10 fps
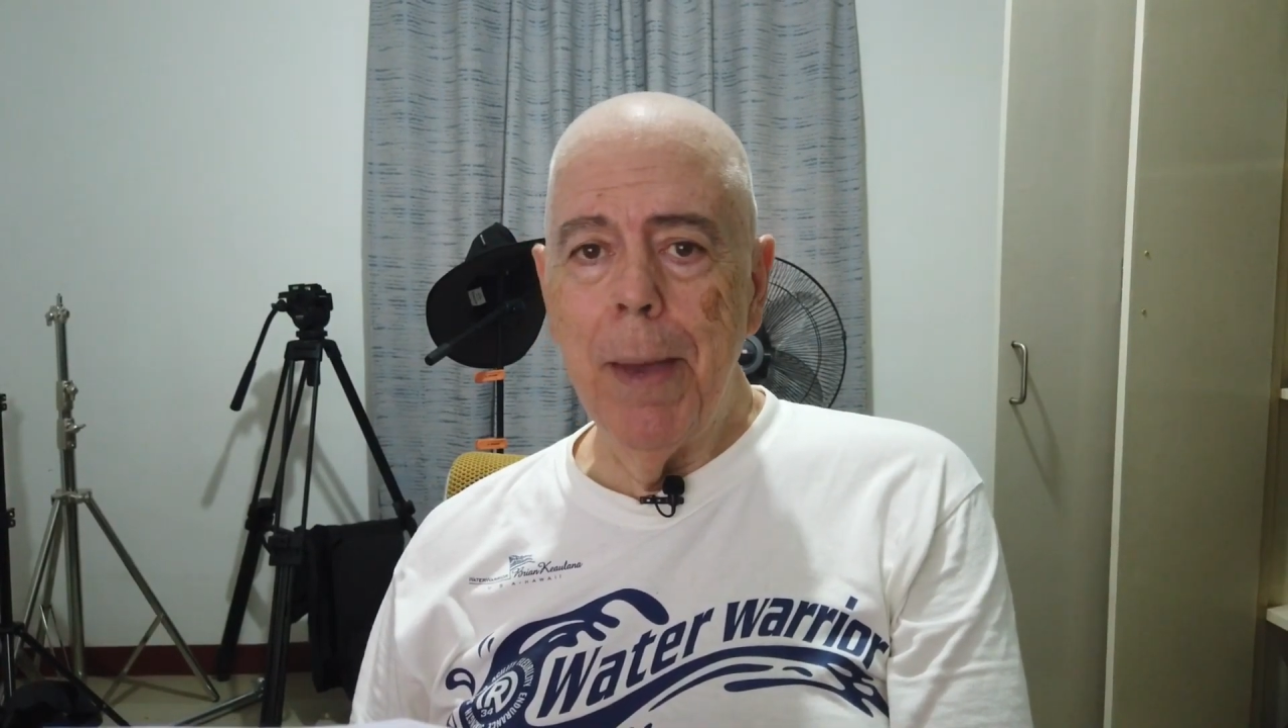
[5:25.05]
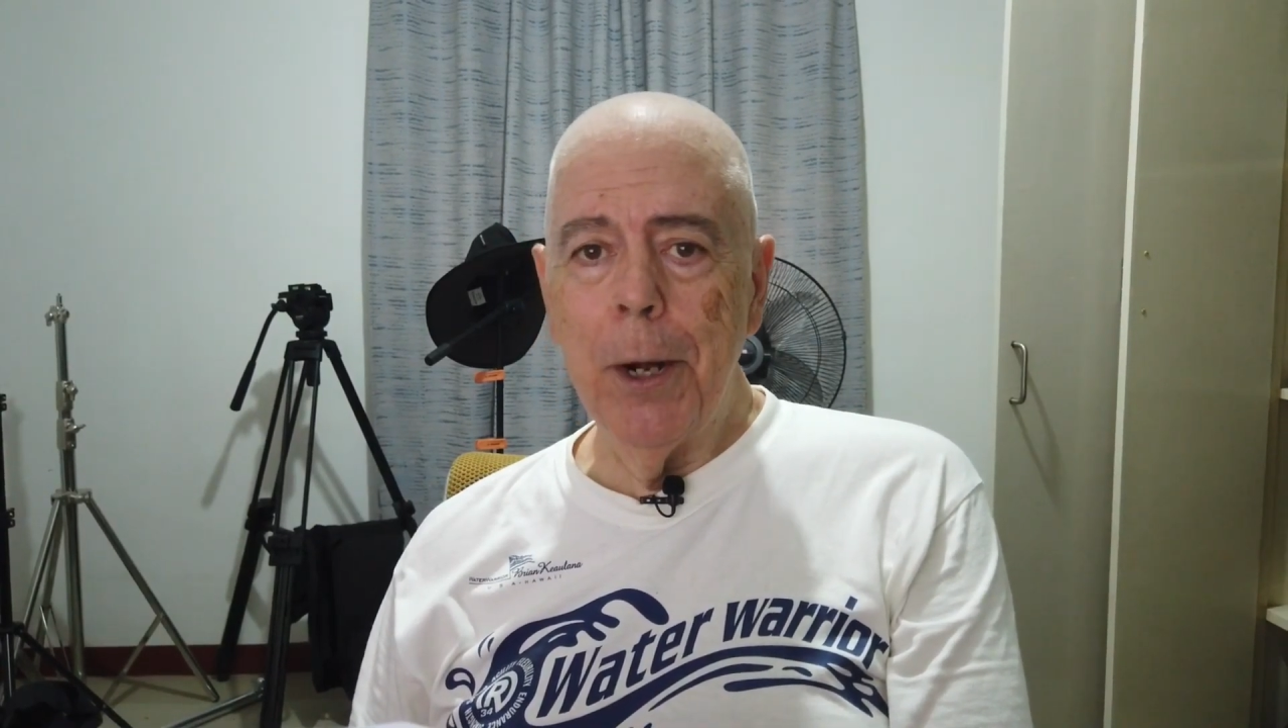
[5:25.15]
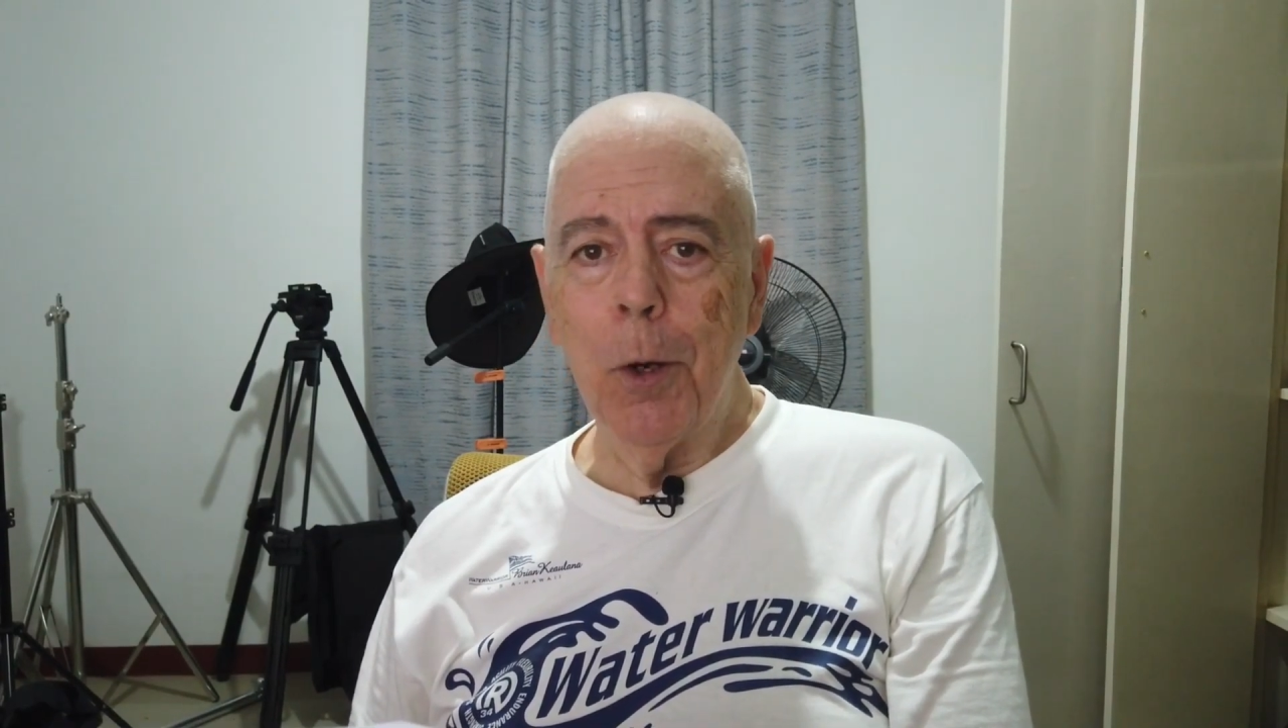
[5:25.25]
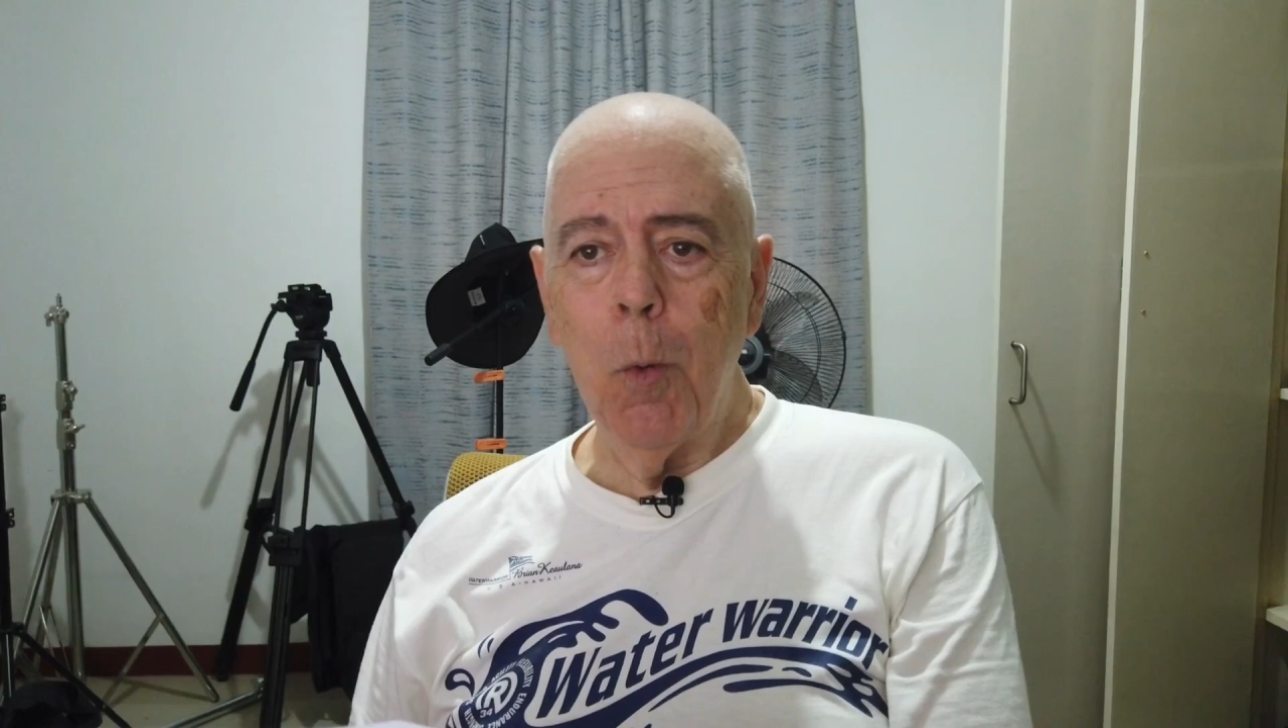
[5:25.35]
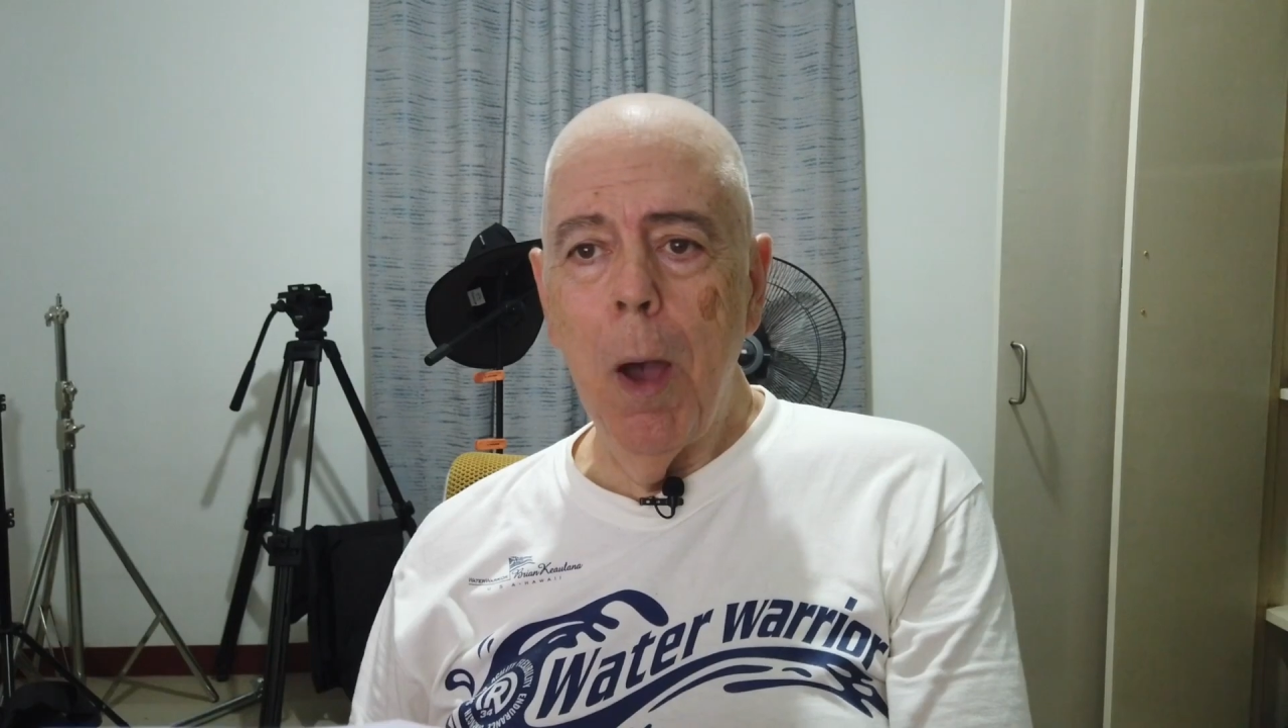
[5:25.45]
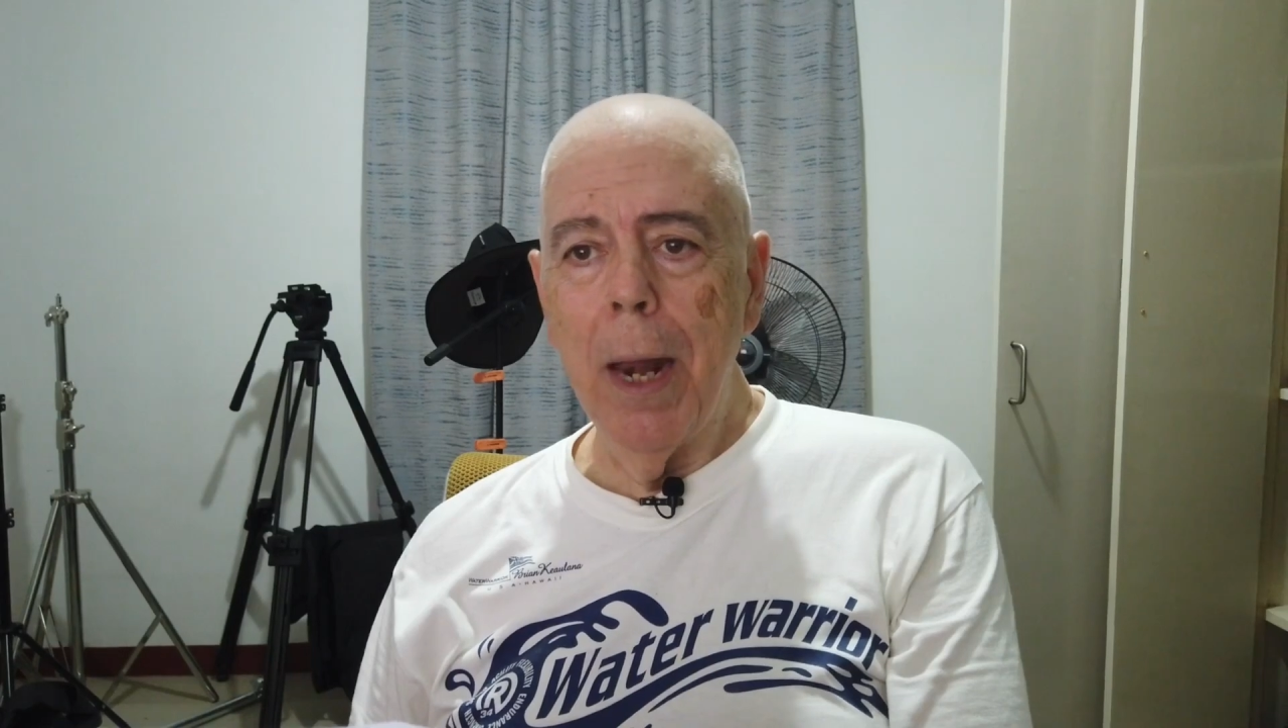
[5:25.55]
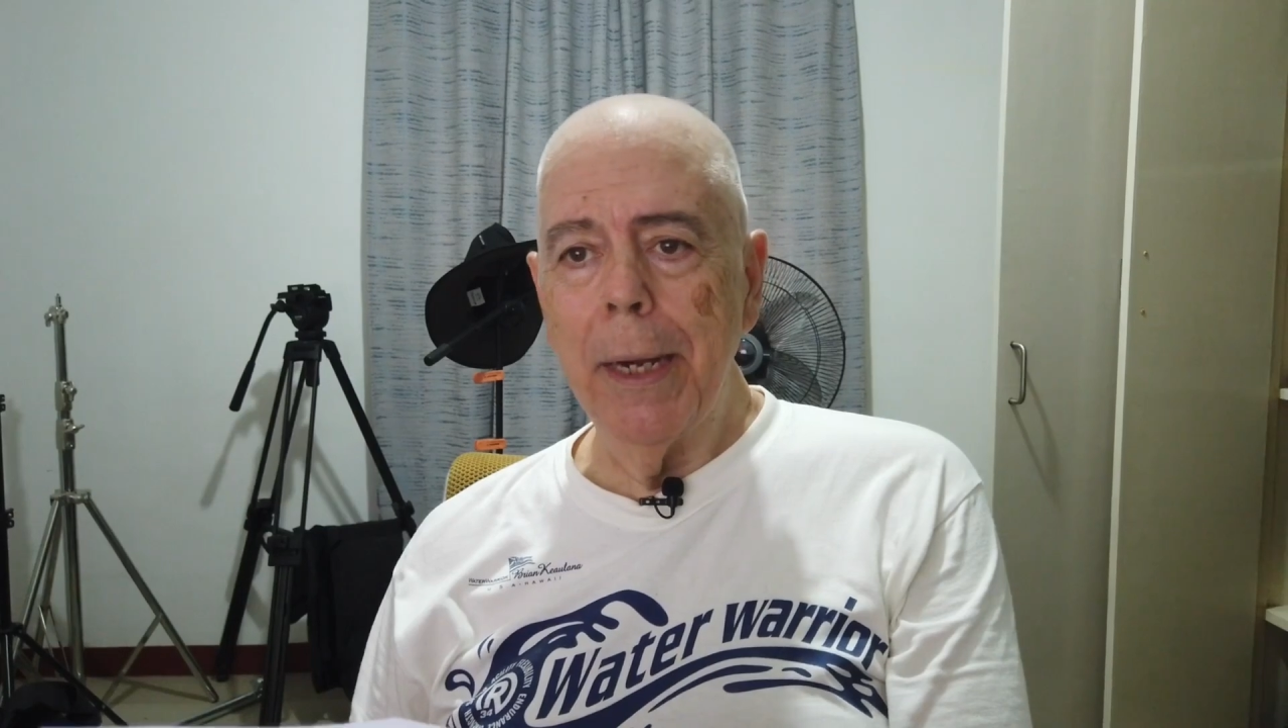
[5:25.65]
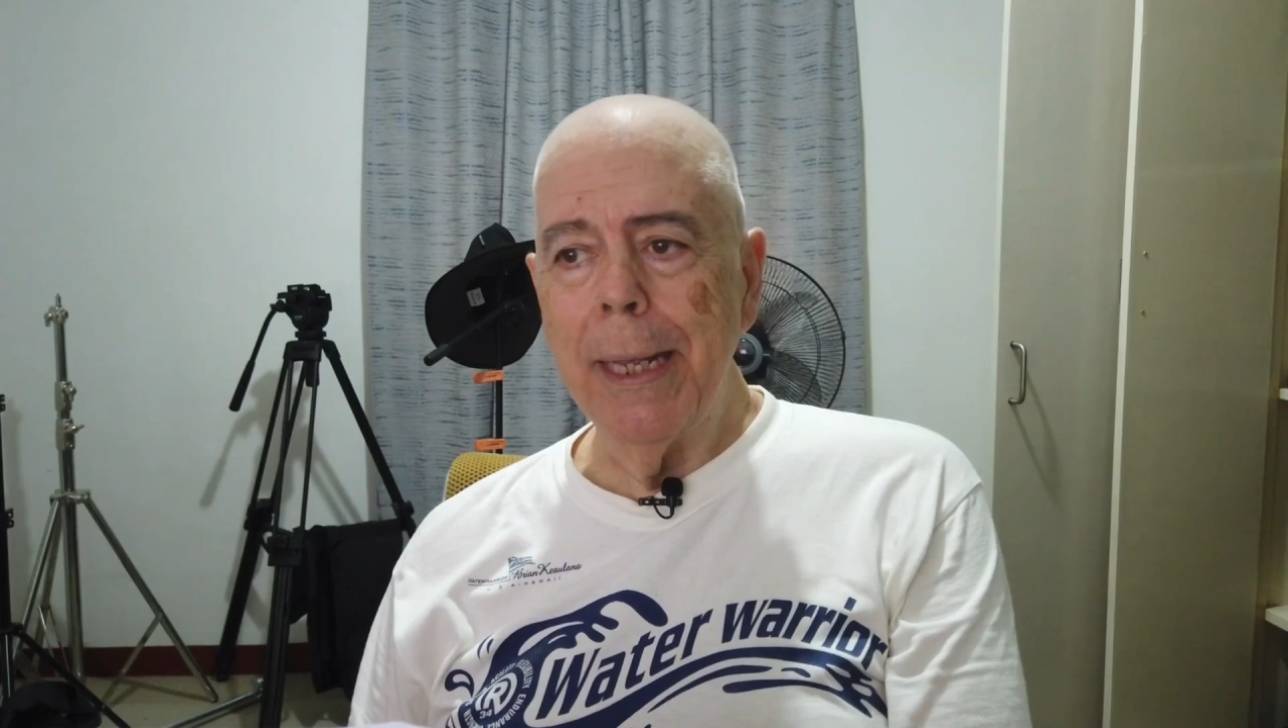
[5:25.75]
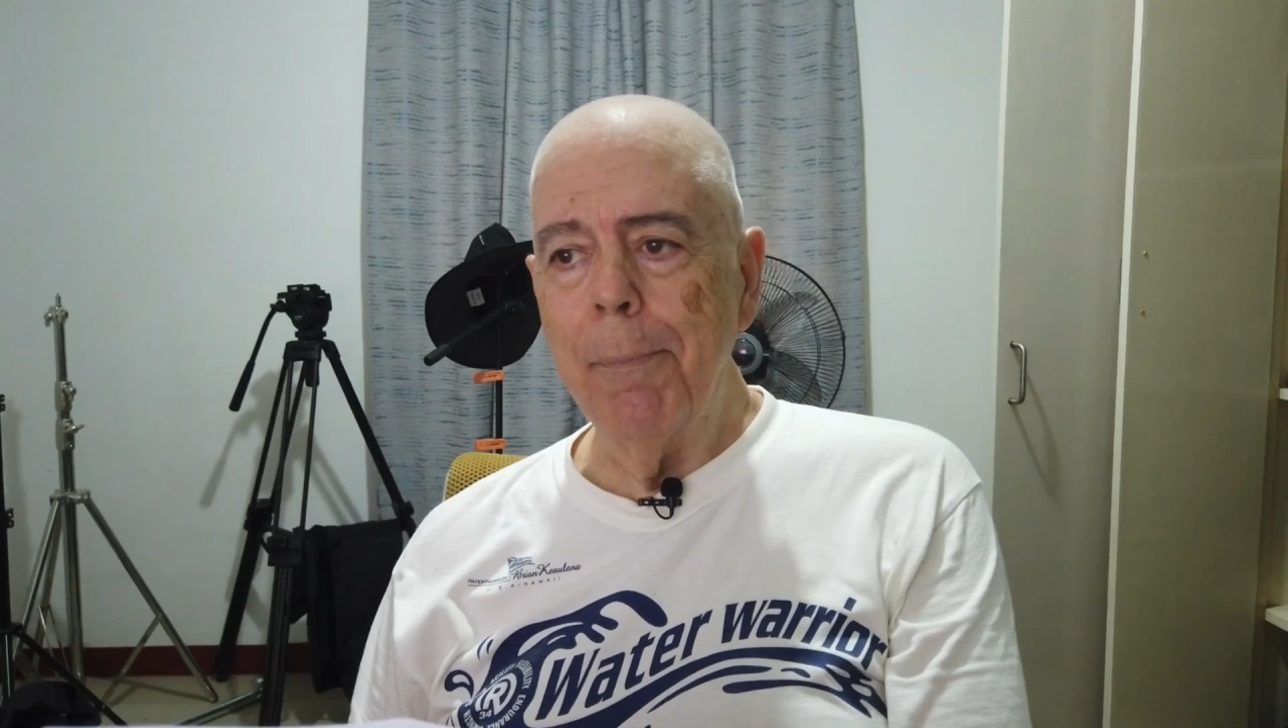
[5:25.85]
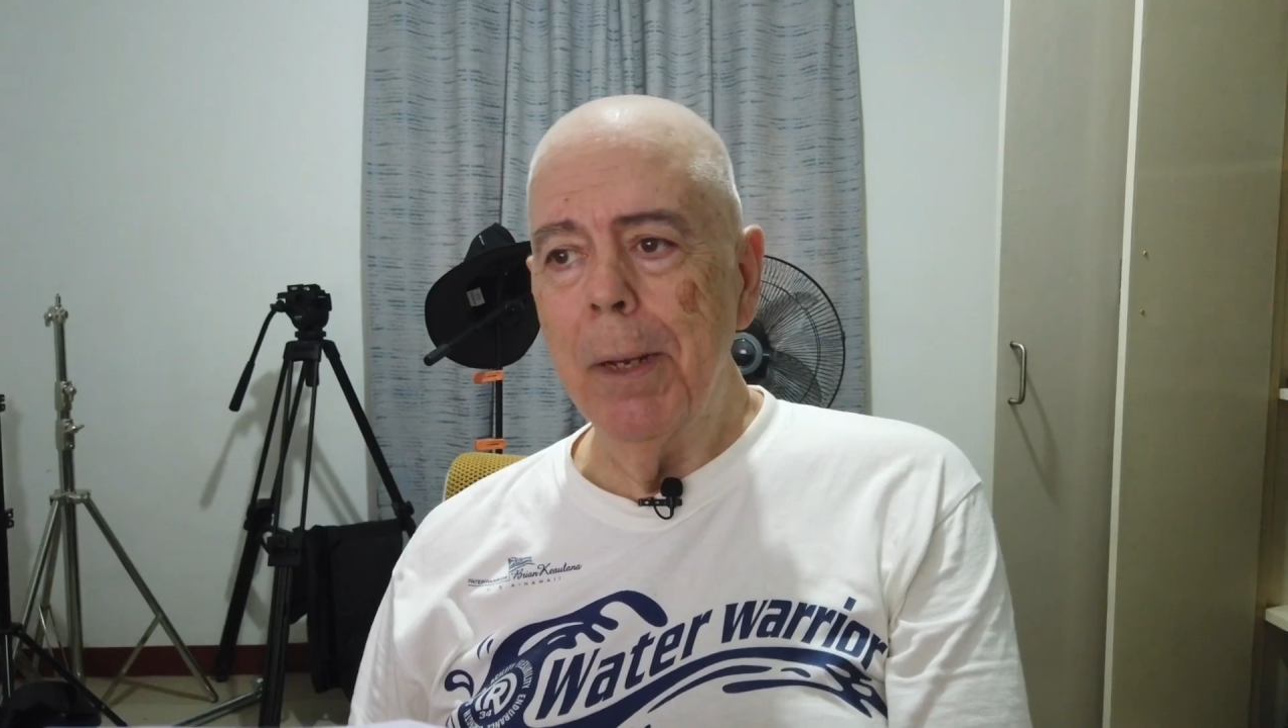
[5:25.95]
better
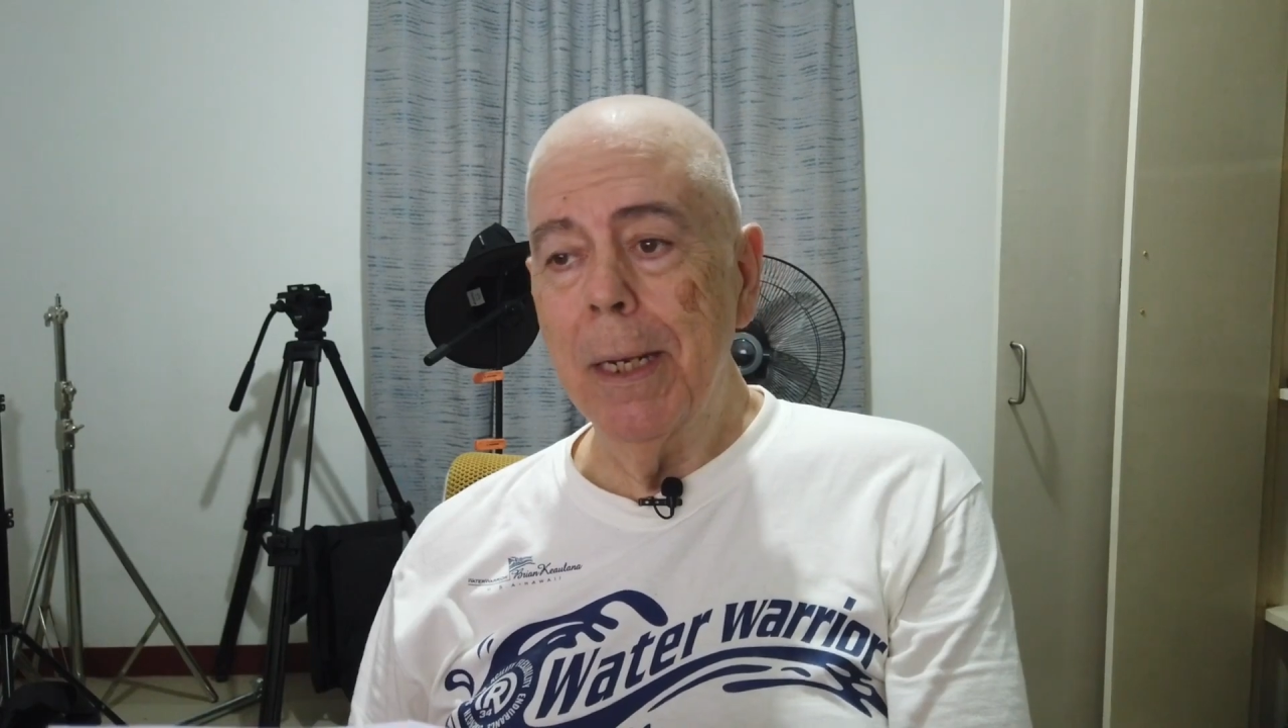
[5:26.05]
quality